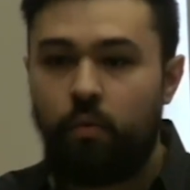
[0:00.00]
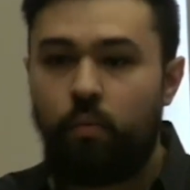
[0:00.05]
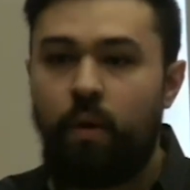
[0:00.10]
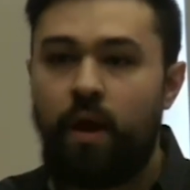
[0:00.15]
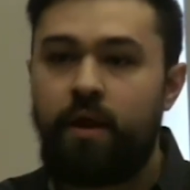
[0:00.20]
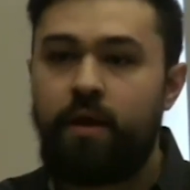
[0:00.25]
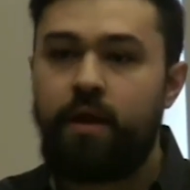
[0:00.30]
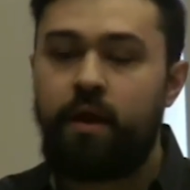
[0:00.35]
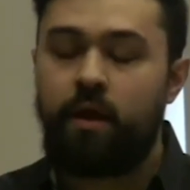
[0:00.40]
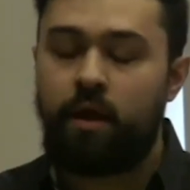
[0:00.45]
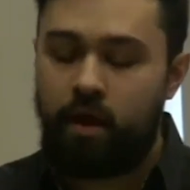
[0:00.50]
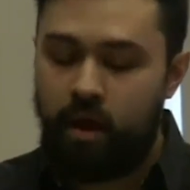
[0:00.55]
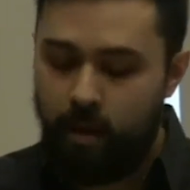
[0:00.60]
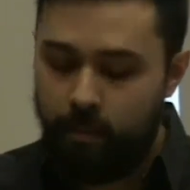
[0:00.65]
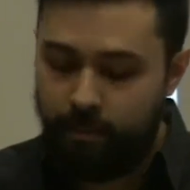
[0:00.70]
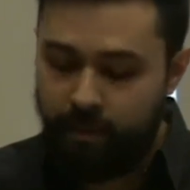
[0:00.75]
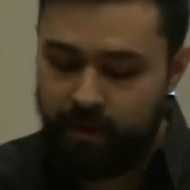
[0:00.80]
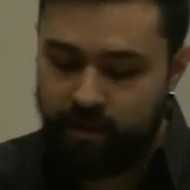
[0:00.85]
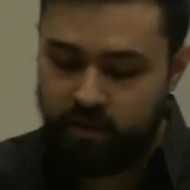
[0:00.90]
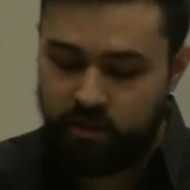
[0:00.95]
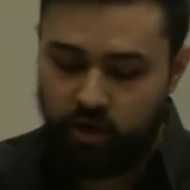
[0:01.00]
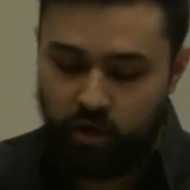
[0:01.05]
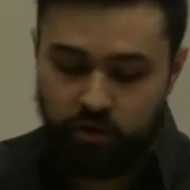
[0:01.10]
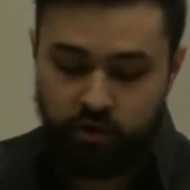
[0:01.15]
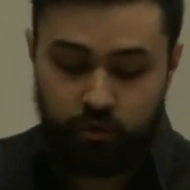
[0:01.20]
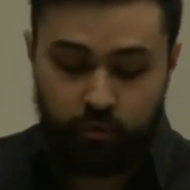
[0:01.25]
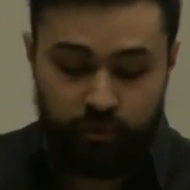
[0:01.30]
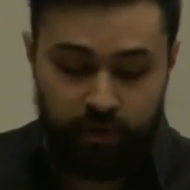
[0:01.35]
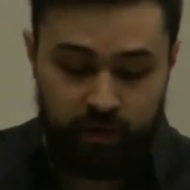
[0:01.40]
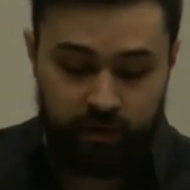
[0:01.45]
When companies
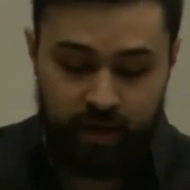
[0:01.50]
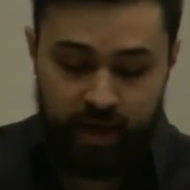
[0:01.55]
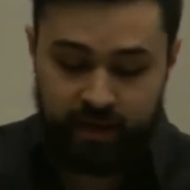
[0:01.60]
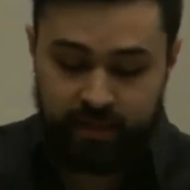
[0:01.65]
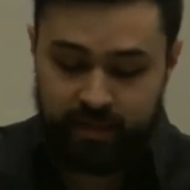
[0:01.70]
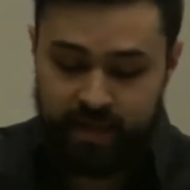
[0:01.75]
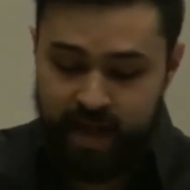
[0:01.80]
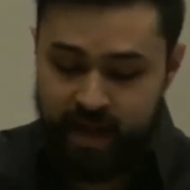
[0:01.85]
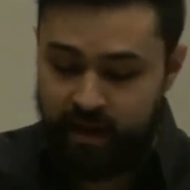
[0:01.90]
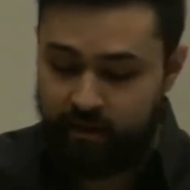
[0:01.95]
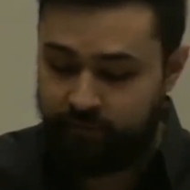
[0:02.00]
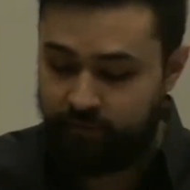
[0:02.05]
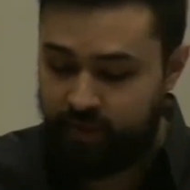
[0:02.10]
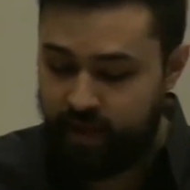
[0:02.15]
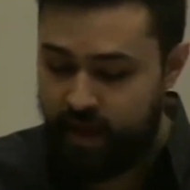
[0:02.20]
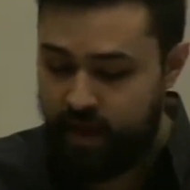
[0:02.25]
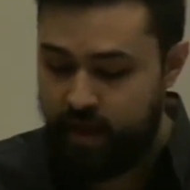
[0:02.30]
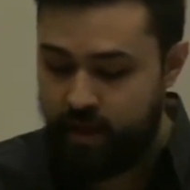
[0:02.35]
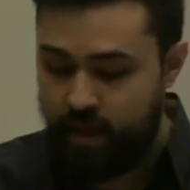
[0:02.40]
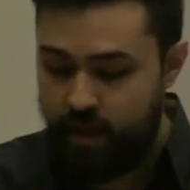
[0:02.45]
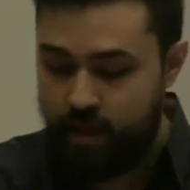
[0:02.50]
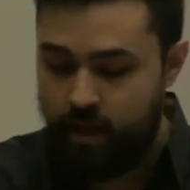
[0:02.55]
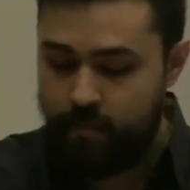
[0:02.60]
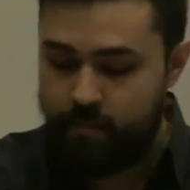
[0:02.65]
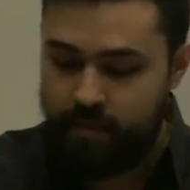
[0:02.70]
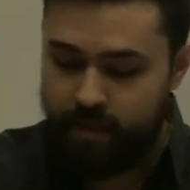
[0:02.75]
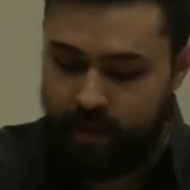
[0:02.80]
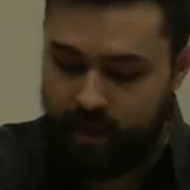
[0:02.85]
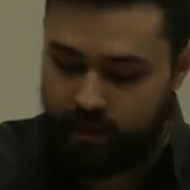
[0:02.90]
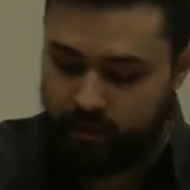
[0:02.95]
start to realize that if they
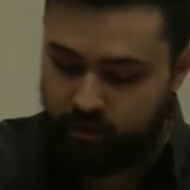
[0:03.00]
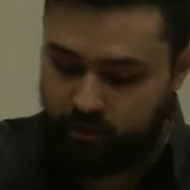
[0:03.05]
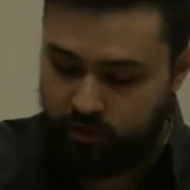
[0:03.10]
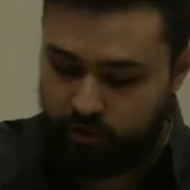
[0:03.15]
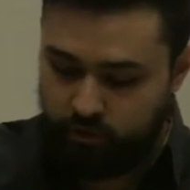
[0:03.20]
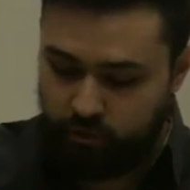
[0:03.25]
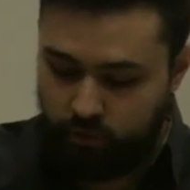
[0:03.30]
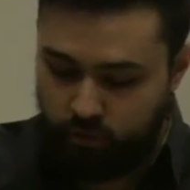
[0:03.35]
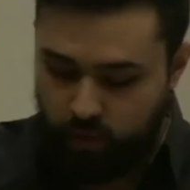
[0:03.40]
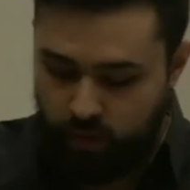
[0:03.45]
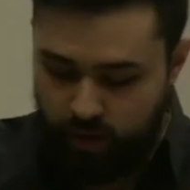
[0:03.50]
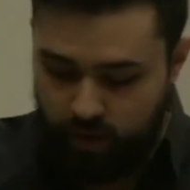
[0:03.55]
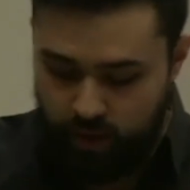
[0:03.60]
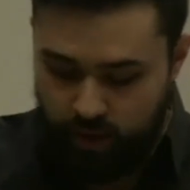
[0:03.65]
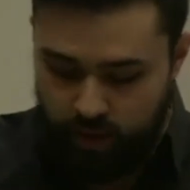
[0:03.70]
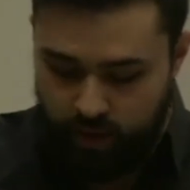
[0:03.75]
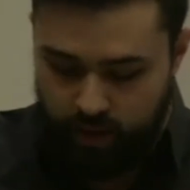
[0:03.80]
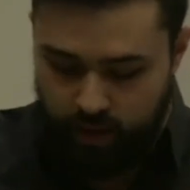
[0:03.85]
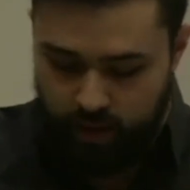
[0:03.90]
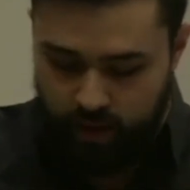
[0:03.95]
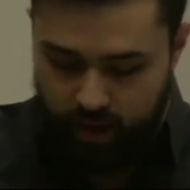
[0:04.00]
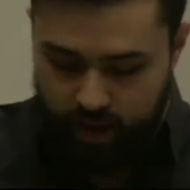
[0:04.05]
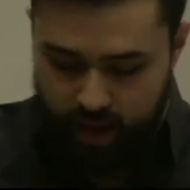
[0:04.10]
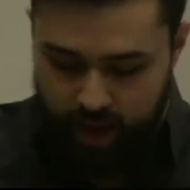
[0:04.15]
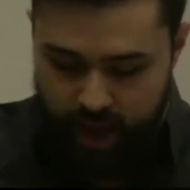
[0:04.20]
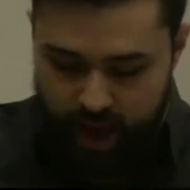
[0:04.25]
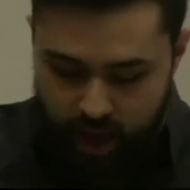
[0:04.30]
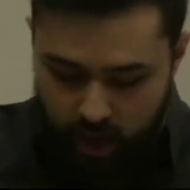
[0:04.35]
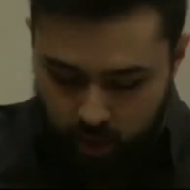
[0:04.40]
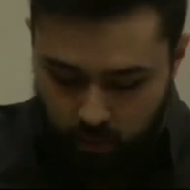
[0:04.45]
begin to
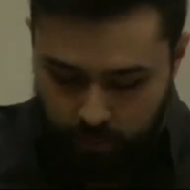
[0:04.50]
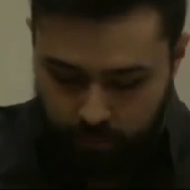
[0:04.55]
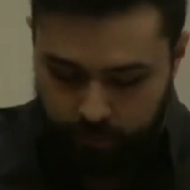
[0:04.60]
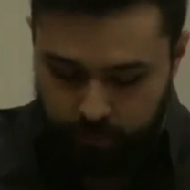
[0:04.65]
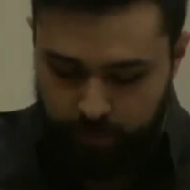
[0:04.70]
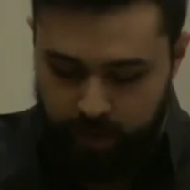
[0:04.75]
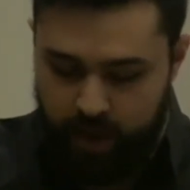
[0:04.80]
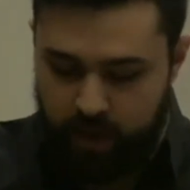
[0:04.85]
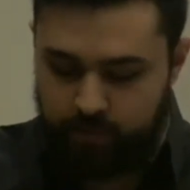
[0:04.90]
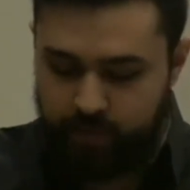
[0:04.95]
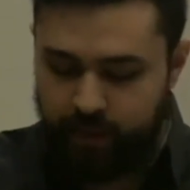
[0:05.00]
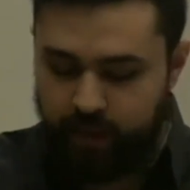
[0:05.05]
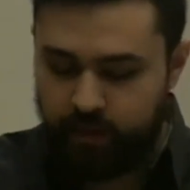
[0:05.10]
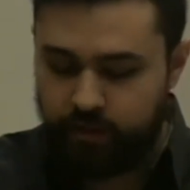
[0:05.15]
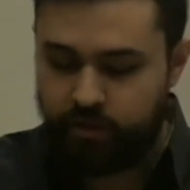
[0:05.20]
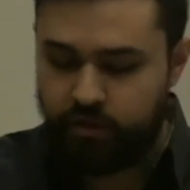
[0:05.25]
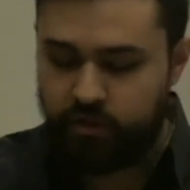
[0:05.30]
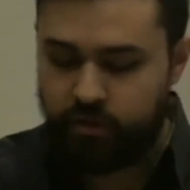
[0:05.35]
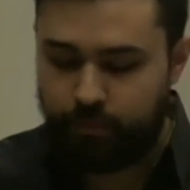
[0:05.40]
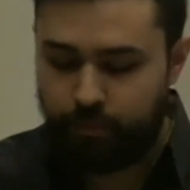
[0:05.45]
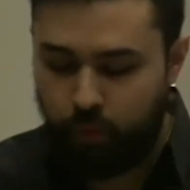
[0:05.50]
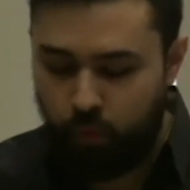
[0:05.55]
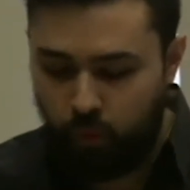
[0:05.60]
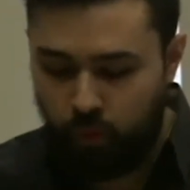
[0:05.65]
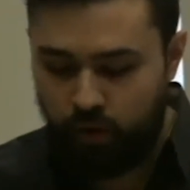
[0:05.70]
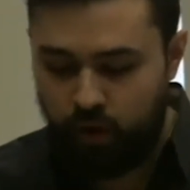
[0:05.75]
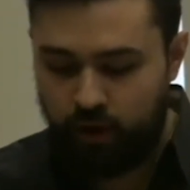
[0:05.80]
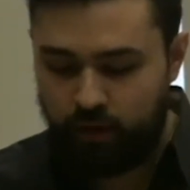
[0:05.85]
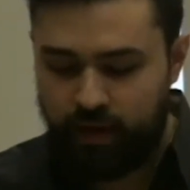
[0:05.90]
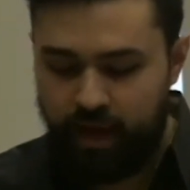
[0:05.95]
help and begin to
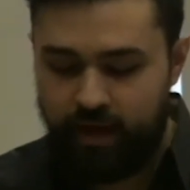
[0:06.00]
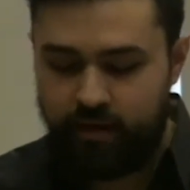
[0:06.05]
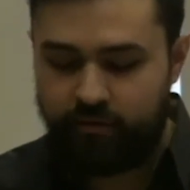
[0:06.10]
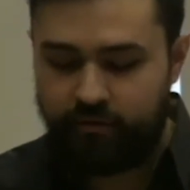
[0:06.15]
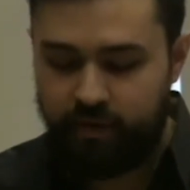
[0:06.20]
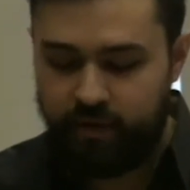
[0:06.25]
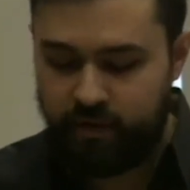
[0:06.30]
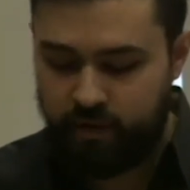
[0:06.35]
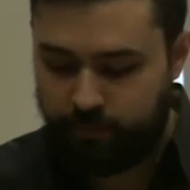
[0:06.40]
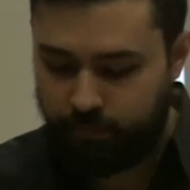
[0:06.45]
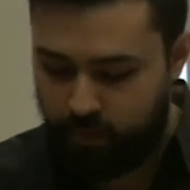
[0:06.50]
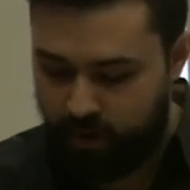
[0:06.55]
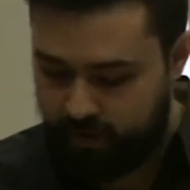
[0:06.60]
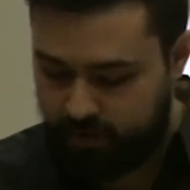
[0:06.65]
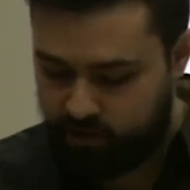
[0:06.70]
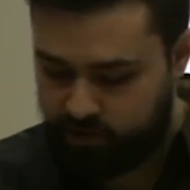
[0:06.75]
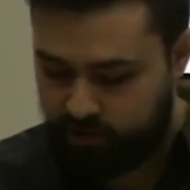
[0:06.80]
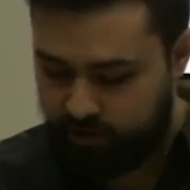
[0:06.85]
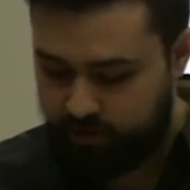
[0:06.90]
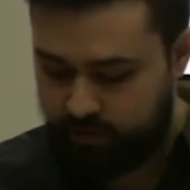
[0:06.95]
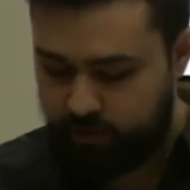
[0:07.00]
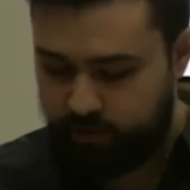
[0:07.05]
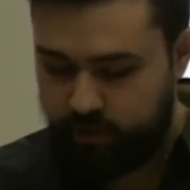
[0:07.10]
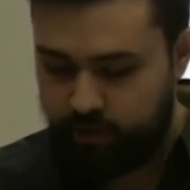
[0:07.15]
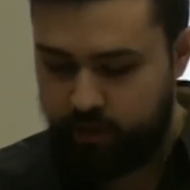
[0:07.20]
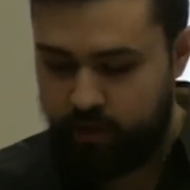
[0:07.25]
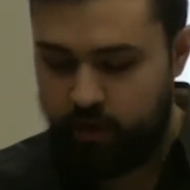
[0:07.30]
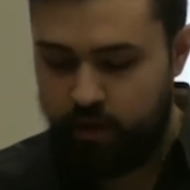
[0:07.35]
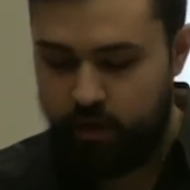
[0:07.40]
support a lot of these oppression